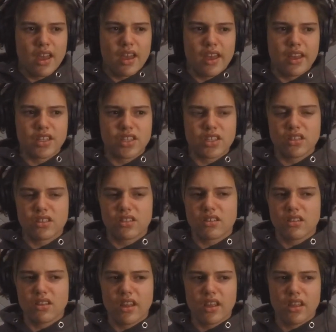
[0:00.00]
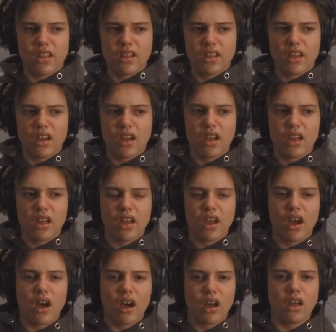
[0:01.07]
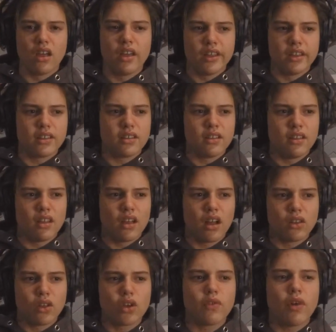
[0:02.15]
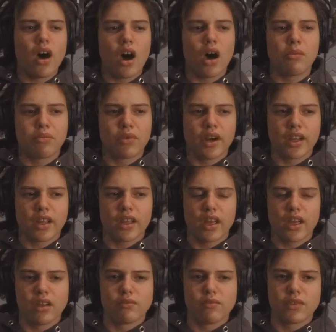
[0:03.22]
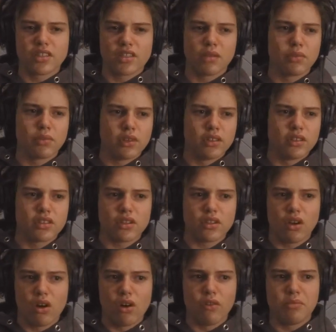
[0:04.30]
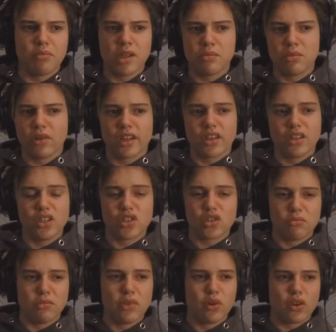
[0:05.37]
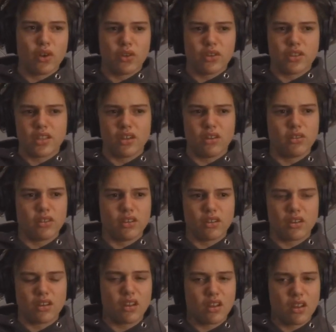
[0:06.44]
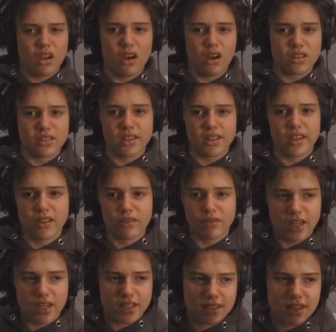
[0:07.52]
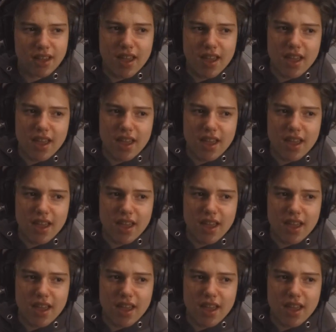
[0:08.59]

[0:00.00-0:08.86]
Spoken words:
It's just a lot of heartbreak and resemblance of people like Neutral Milk Hotel and Car Seat Headrest.